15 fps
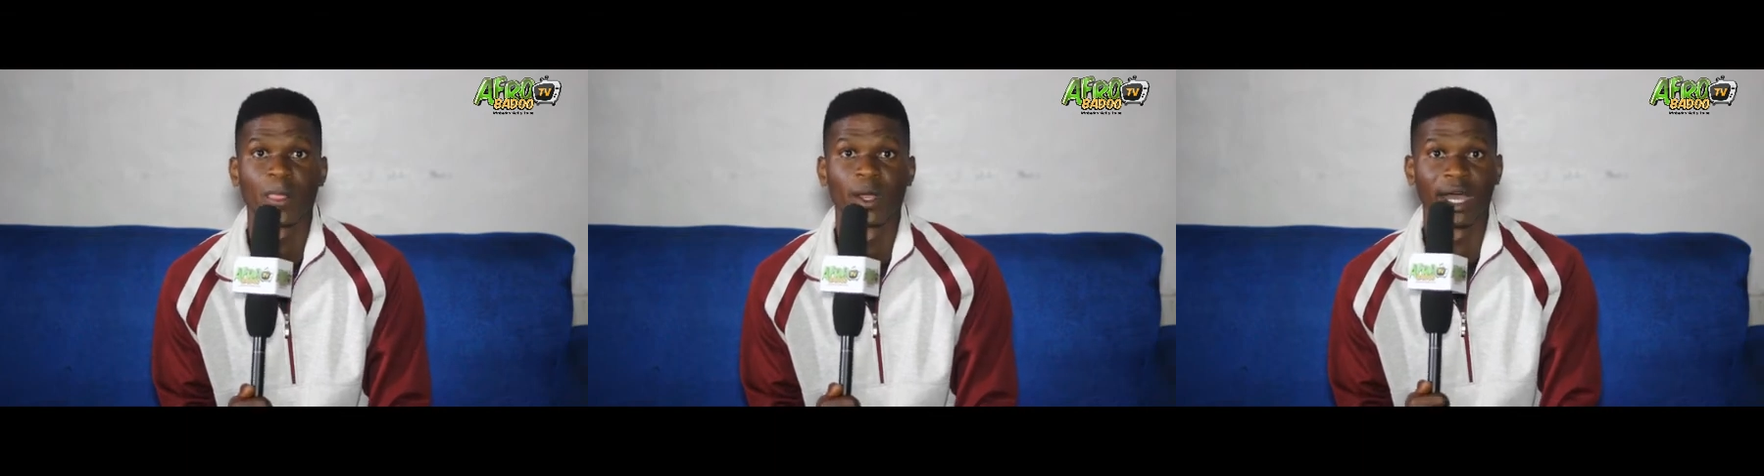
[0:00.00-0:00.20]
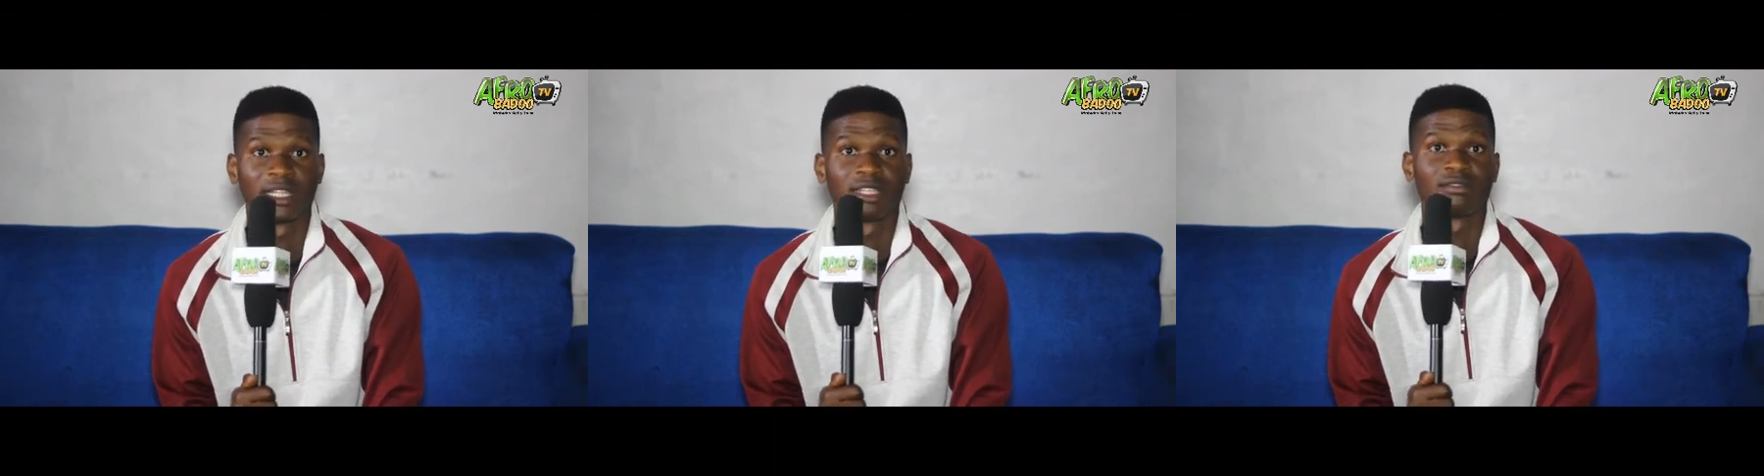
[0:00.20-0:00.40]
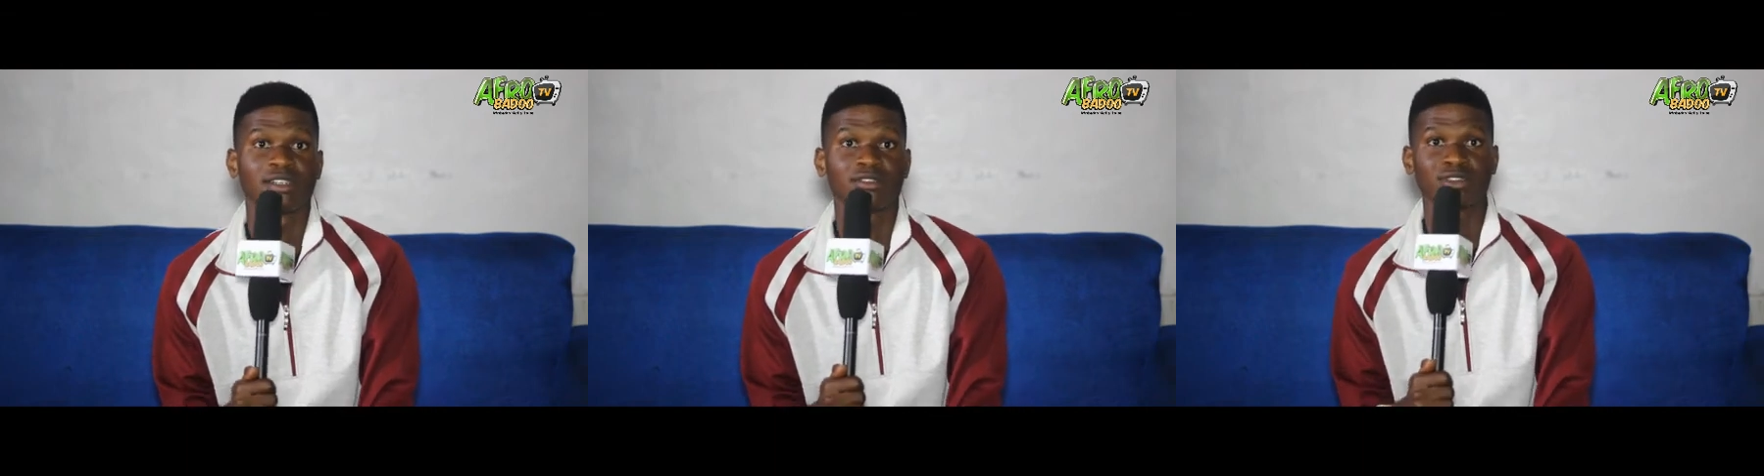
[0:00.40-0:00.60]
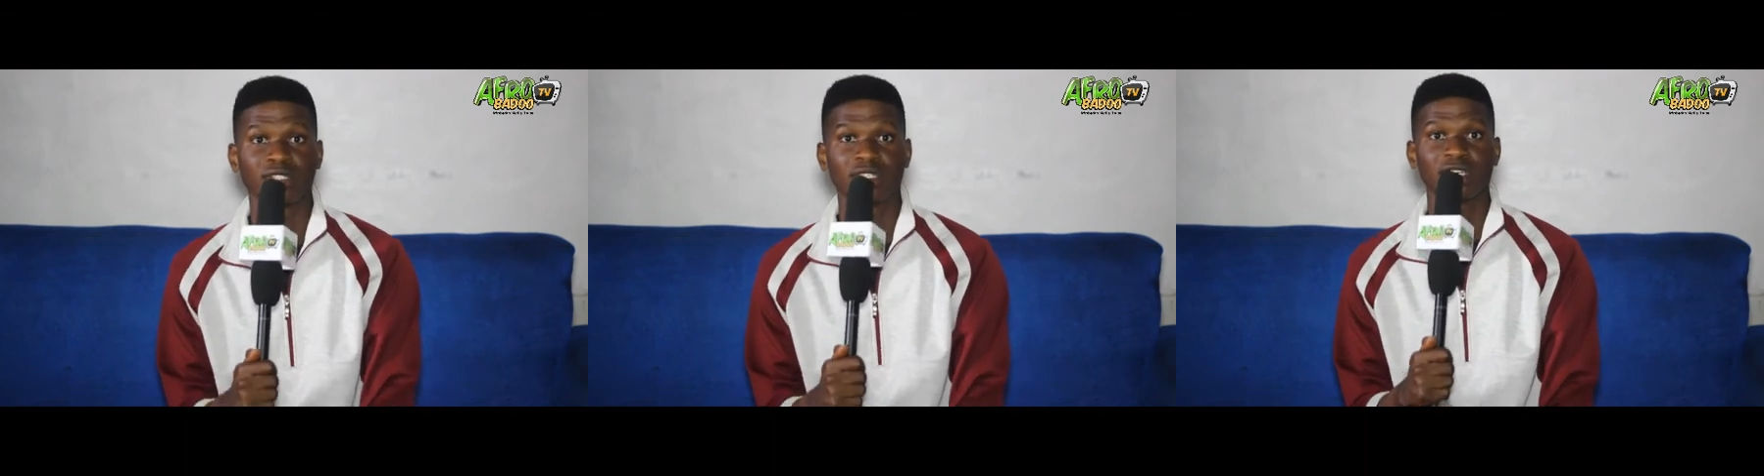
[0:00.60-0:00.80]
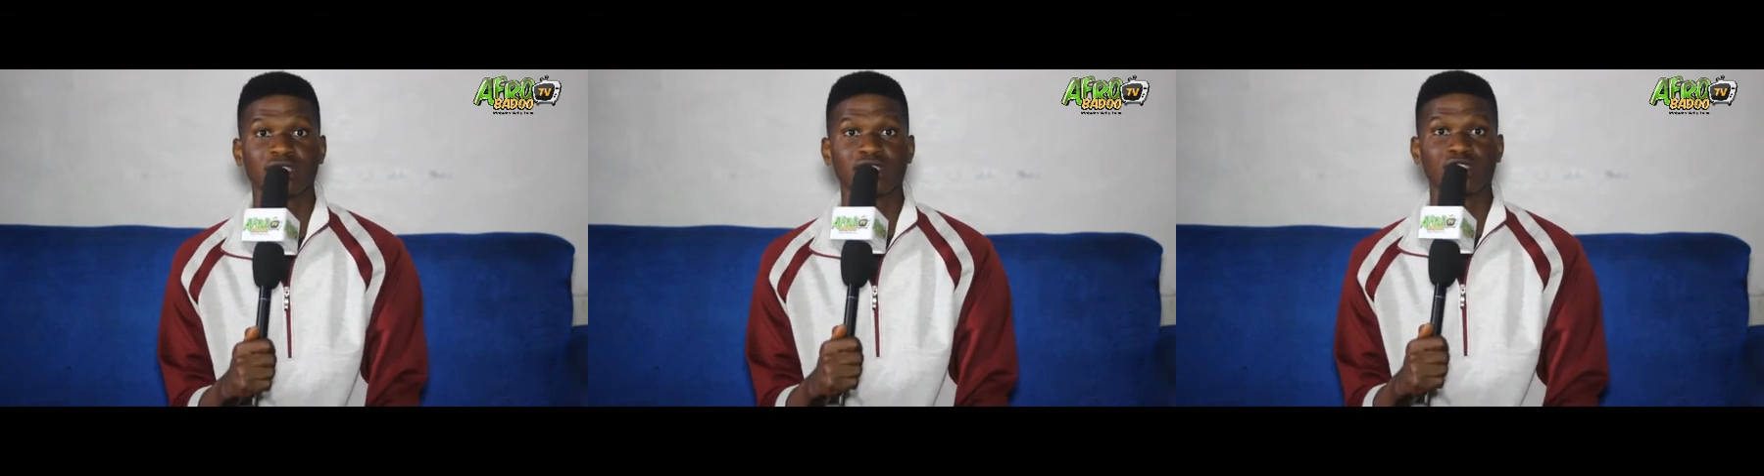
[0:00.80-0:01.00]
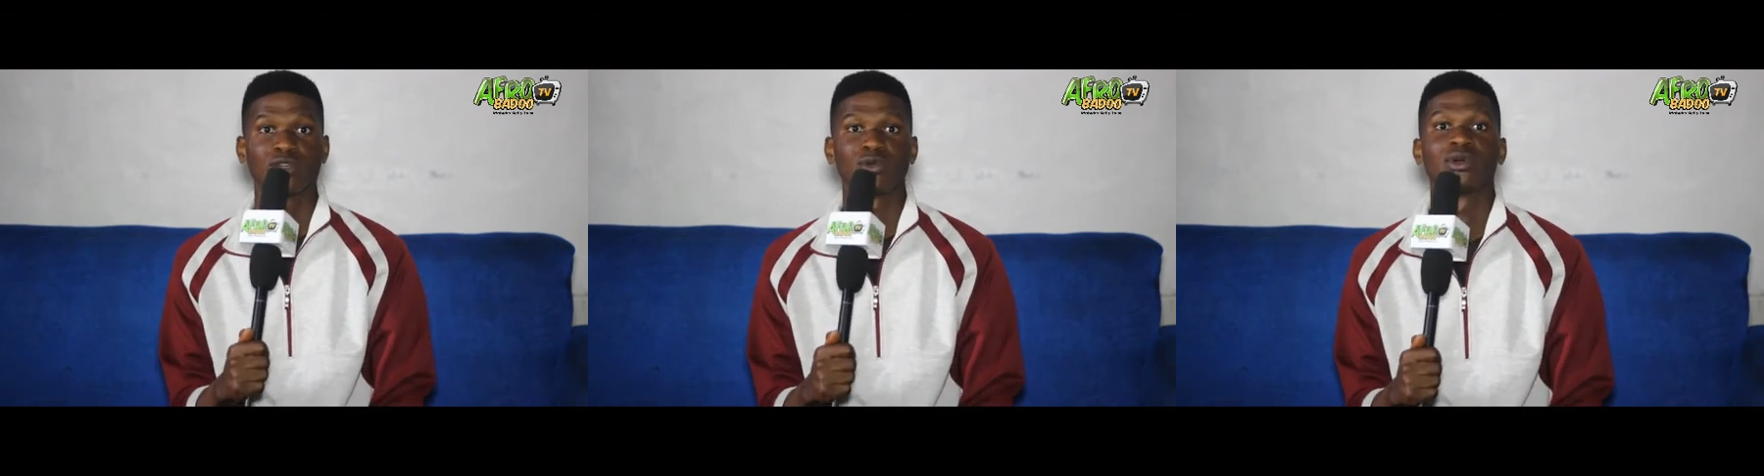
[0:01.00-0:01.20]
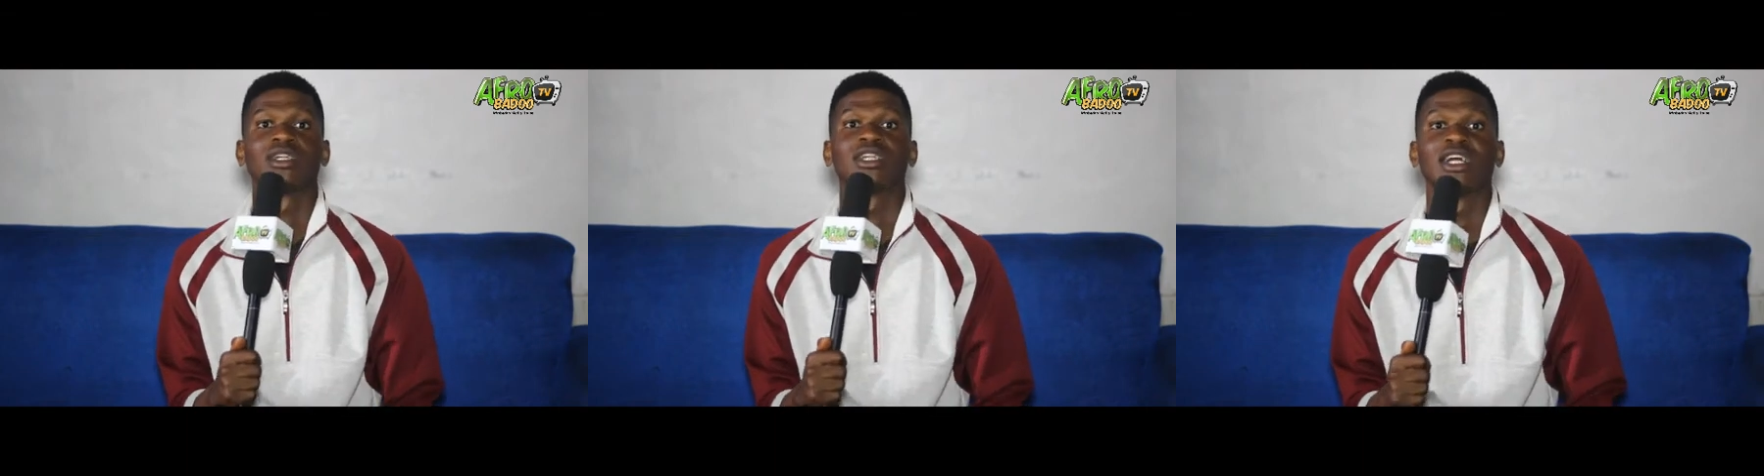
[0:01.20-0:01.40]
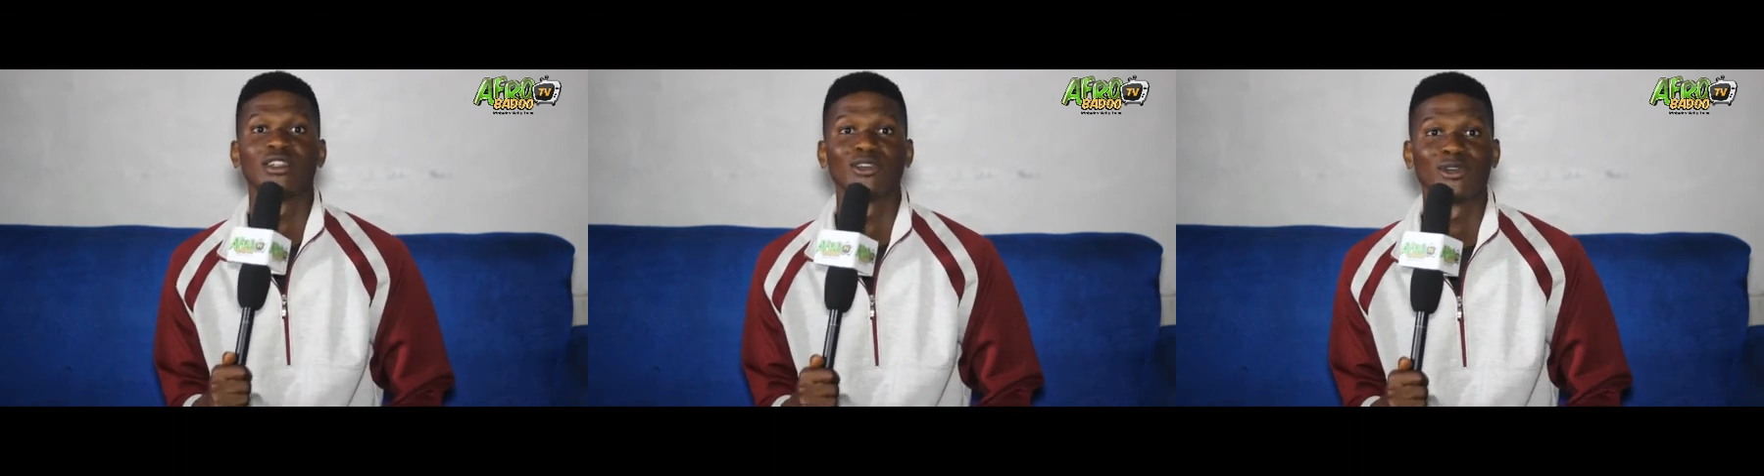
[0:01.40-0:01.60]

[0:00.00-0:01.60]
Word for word: And never forget your one and